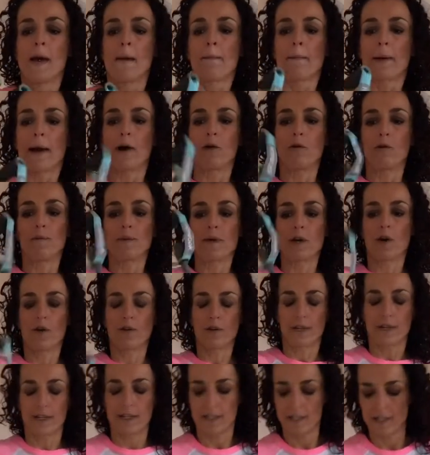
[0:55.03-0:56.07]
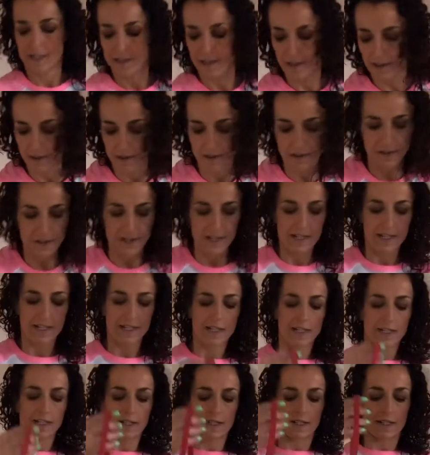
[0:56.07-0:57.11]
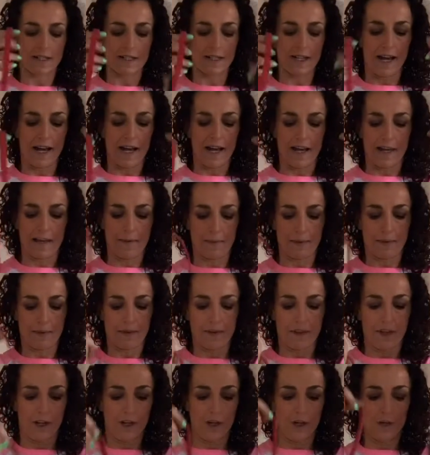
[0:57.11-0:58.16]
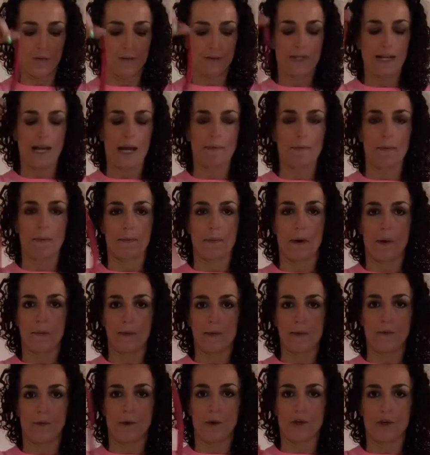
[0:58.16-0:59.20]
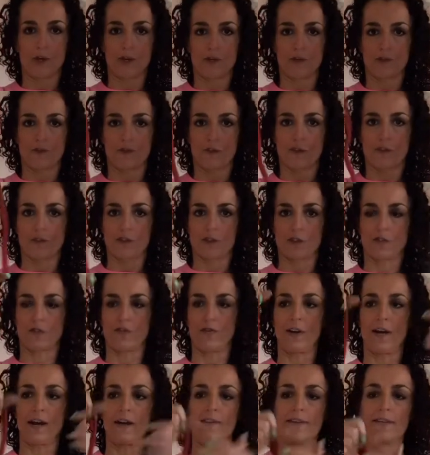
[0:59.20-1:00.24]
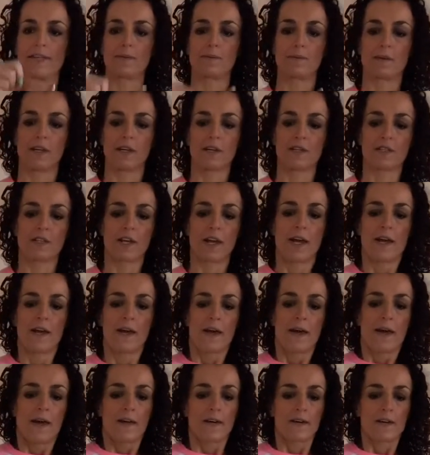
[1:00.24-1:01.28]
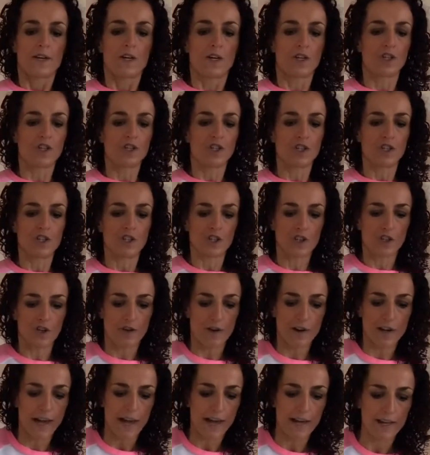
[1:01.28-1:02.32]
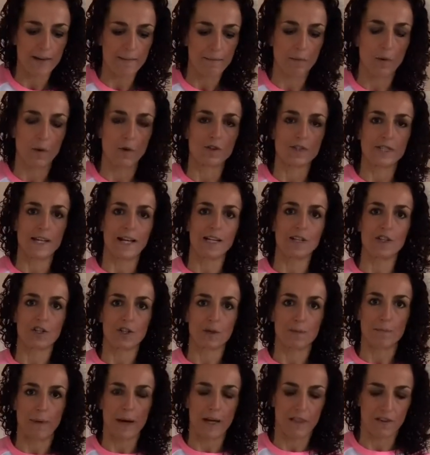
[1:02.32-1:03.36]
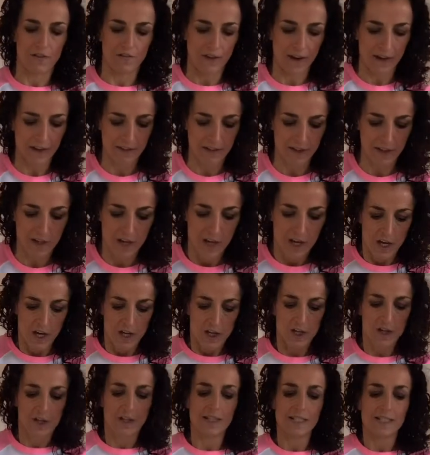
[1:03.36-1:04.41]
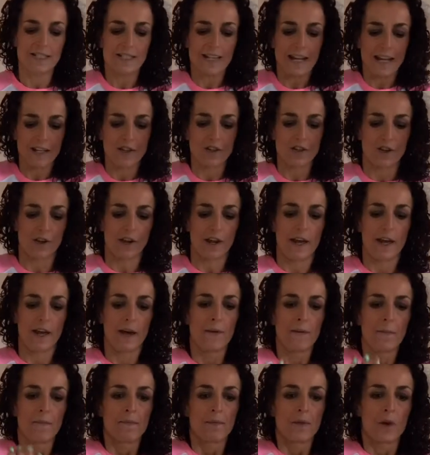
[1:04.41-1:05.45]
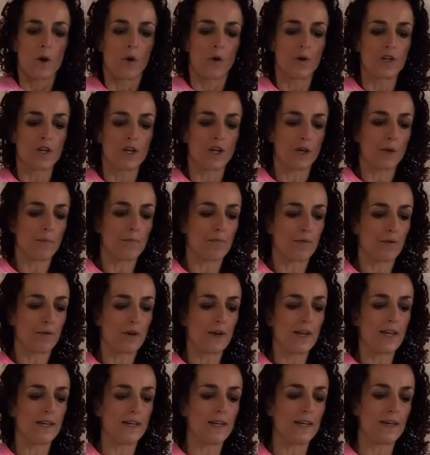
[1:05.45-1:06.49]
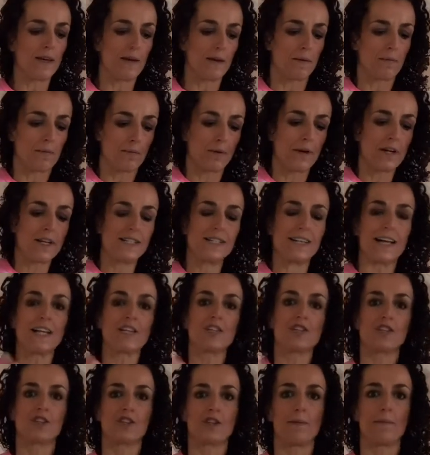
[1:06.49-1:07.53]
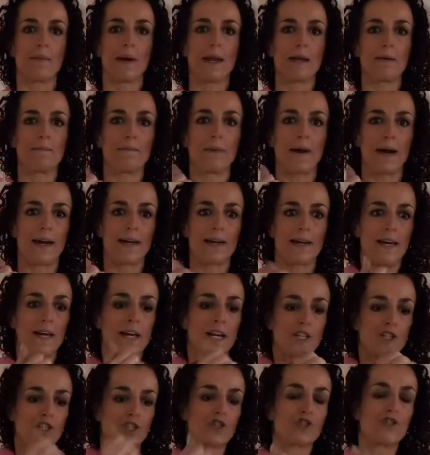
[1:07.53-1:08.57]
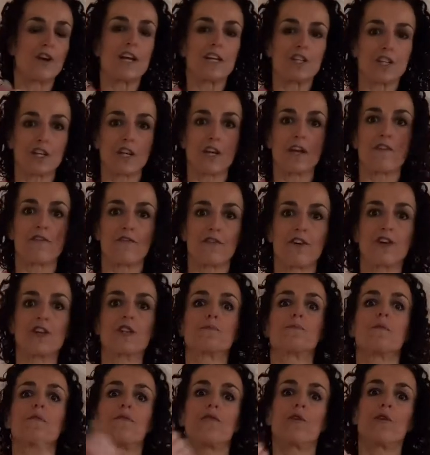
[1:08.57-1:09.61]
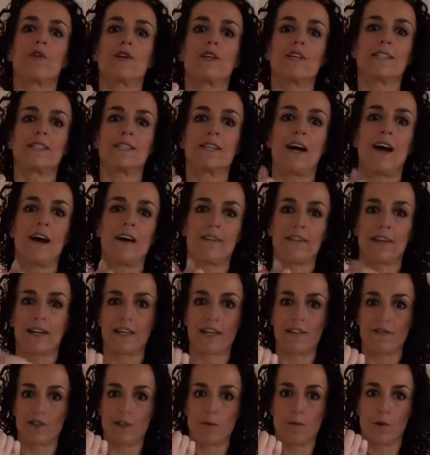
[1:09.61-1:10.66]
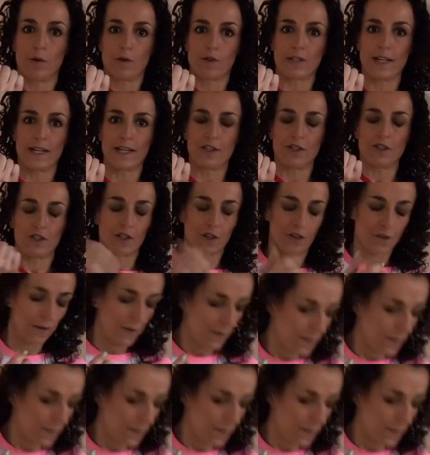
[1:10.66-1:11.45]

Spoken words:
But I will be honest, these type, the loop type, are probably more useful for stuff like this because you can just create more tension by the fact that you can stand on it, or you can pre-tension the band by stretching it first before you start, and that gives you more tension.